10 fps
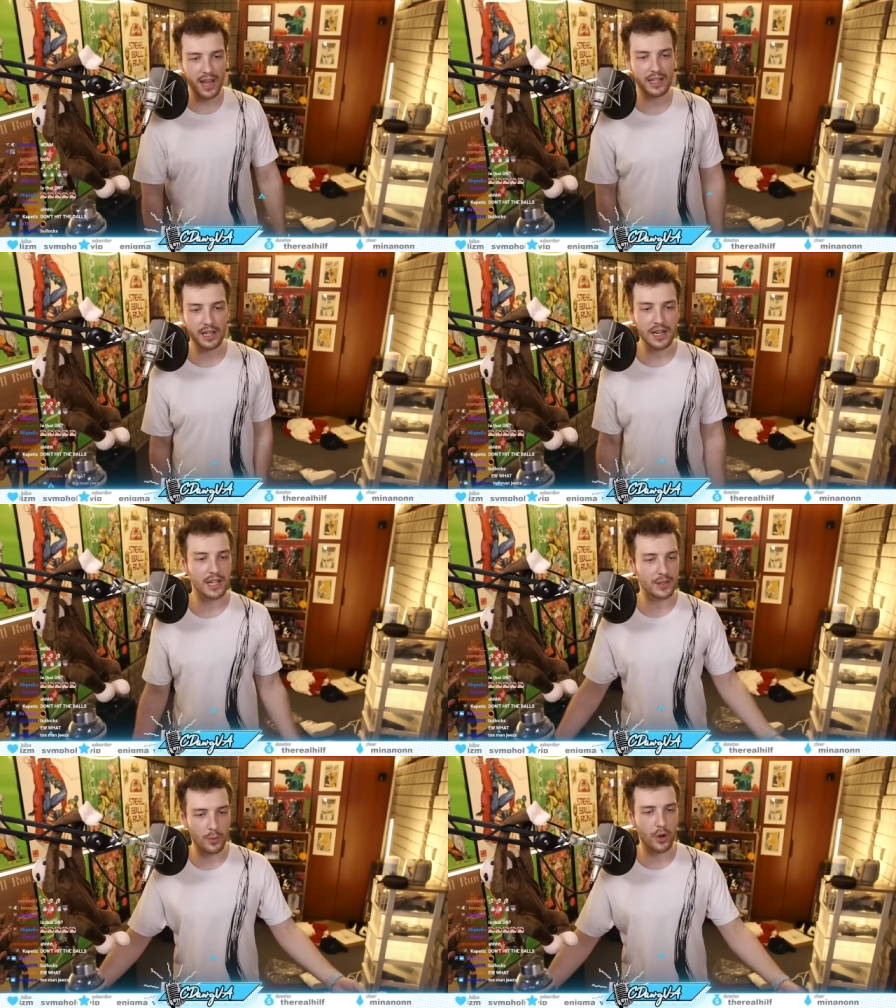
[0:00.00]
It, did, it
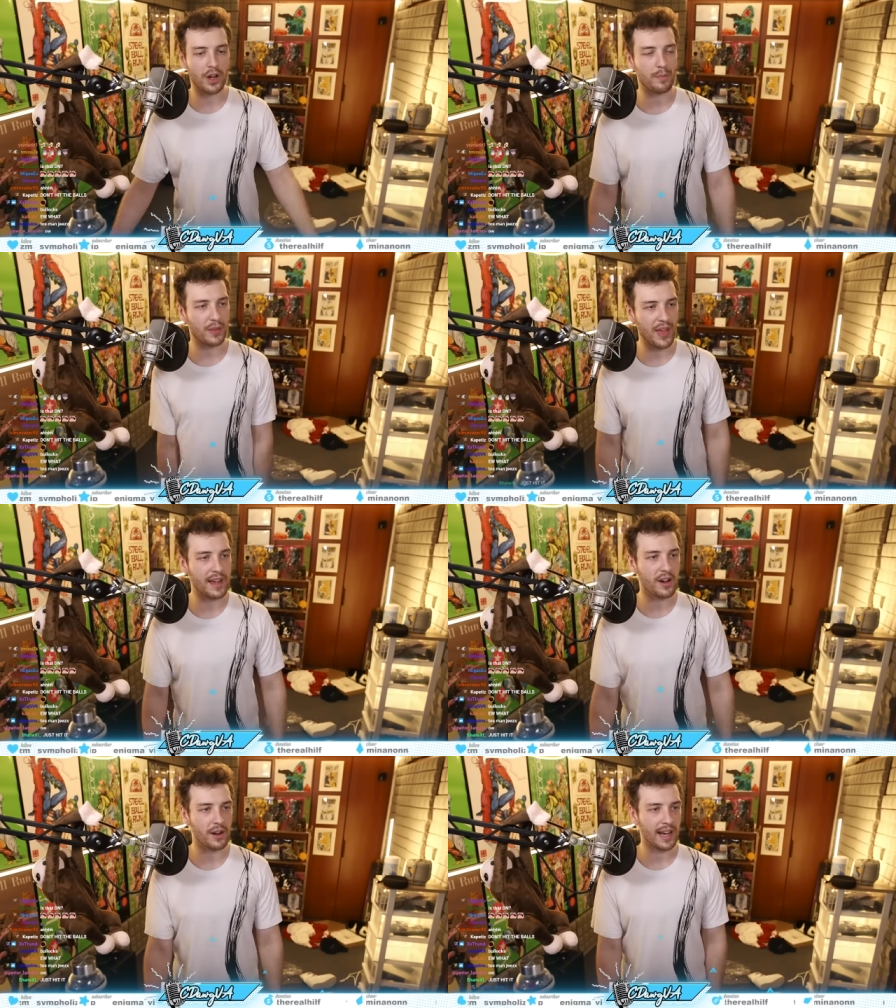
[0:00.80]
doesn't work, but
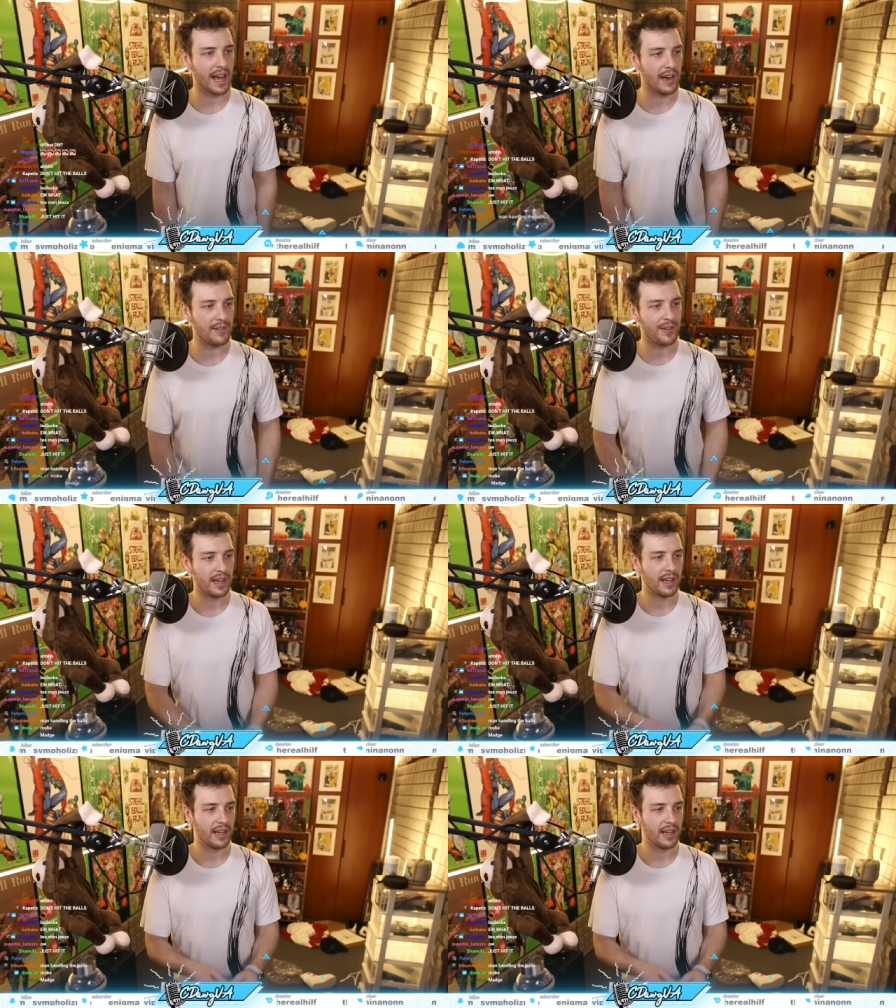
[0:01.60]
thank God I have